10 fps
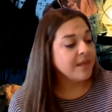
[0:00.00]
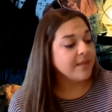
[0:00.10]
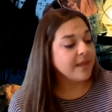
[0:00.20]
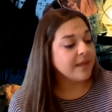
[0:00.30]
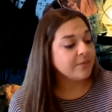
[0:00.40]

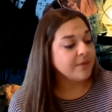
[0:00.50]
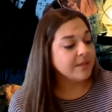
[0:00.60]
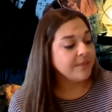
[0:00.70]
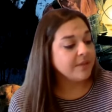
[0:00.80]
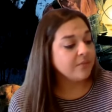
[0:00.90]
They had really
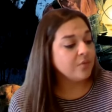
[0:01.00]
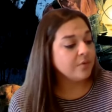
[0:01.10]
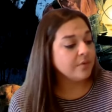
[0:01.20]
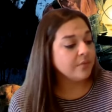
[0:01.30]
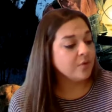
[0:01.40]
been
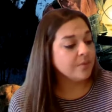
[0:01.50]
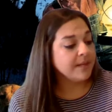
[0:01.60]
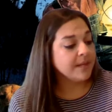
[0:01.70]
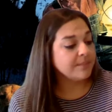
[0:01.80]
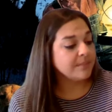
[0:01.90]
warming
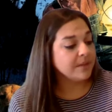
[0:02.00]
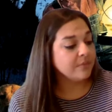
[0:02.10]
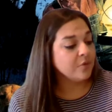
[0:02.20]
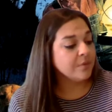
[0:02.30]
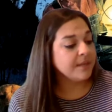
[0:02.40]

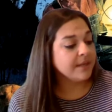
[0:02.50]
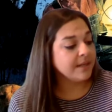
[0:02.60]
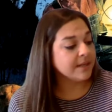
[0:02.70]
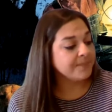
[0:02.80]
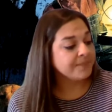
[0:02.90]
it
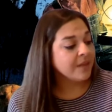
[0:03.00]
up.